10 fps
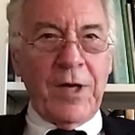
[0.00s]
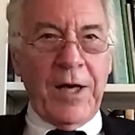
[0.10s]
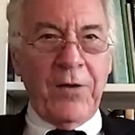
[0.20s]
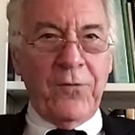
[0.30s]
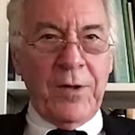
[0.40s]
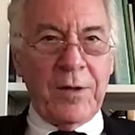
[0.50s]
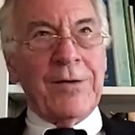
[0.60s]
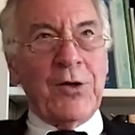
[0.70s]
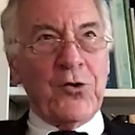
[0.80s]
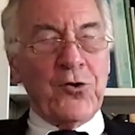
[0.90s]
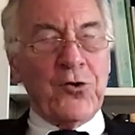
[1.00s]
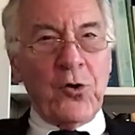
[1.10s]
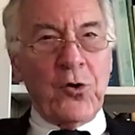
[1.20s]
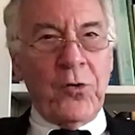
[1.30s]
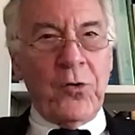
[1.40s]
kind of a de
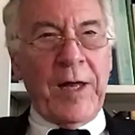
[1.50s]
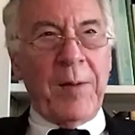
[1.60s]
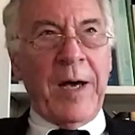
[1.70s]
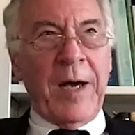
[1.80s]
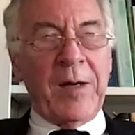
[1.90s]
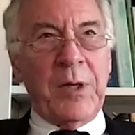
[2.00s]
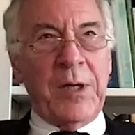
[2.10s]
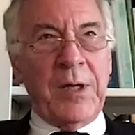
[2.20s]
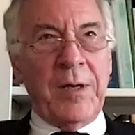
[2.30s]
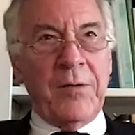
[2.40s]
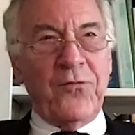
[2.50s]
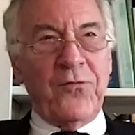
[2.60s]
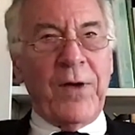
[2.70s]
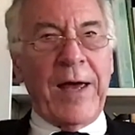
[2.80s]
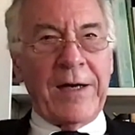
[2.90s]
jure they might be, de
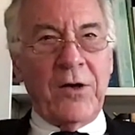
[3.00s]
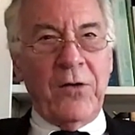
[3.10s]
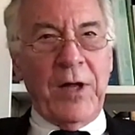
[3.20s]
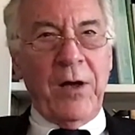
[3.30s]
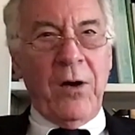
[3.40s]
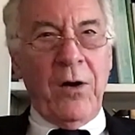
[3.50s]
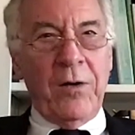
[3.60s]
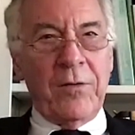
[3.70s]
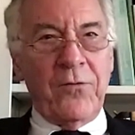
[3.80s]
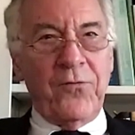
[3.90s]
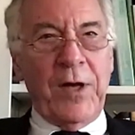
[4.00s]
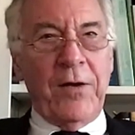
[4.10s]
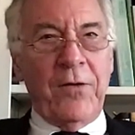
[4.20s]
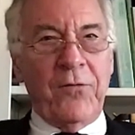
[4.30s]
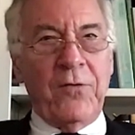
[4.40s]
facto they aren't. The Fed
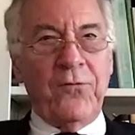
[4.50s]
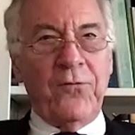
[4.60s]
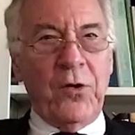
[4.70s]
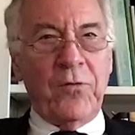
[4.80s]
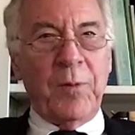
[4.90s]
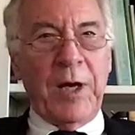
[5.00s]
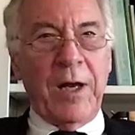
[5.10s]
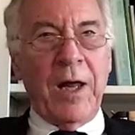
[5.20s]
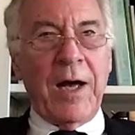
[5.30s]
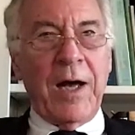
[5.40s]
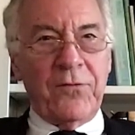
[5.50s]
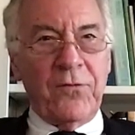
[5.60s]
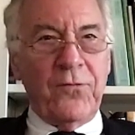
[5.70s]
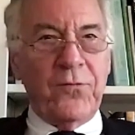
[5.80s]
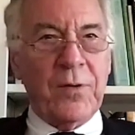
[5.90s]
is influenced by lots
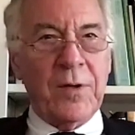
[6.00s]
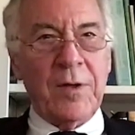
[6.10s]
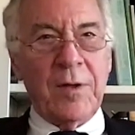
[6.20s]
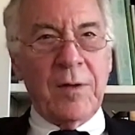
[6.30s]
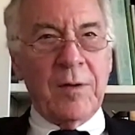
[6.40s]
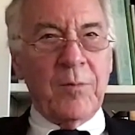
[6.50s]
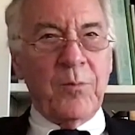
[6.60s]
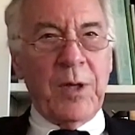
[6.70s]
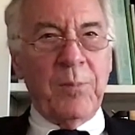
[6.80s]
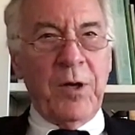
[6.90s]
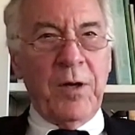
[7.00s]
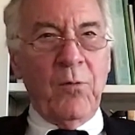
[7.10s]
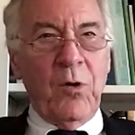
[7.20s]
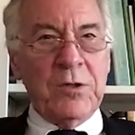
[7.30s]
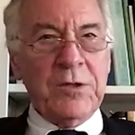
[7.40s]
of people in
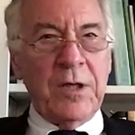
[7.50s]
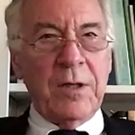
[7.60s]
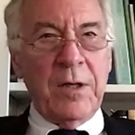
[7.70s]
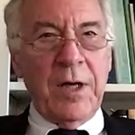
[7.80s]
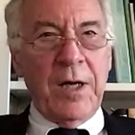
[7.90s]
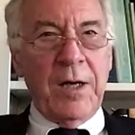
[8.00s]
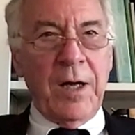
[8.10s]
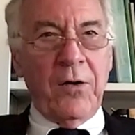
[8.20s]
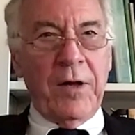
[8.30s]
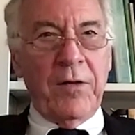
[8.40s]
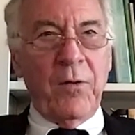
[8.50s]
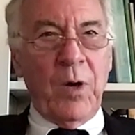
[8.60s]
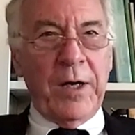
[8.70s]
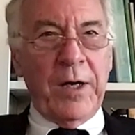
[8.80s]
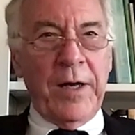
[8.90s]
Washington, not only the
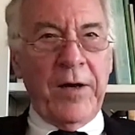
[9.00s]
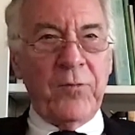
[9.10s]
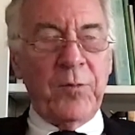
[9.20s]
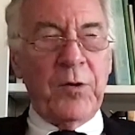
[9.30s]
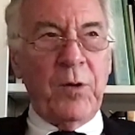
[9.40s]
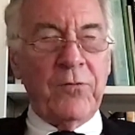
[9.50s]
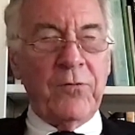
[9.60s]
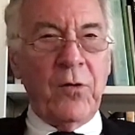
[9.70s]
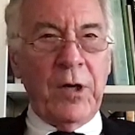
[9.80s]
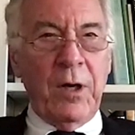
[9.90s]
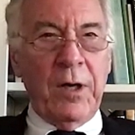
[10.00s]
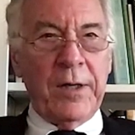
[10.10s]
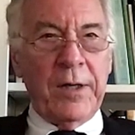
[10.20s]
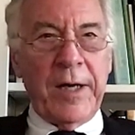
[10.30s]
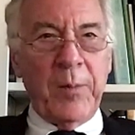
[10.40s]
White House, but what's going
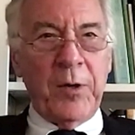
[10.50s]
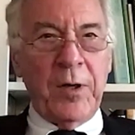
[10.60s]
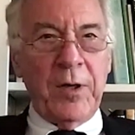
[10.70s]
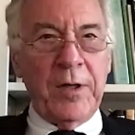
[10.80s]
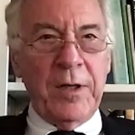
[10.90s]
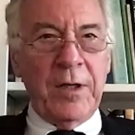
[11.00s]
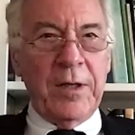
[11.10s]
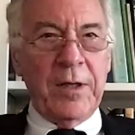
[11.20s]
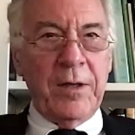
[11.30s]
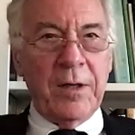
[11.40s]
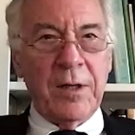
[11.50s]
on Capitol Hill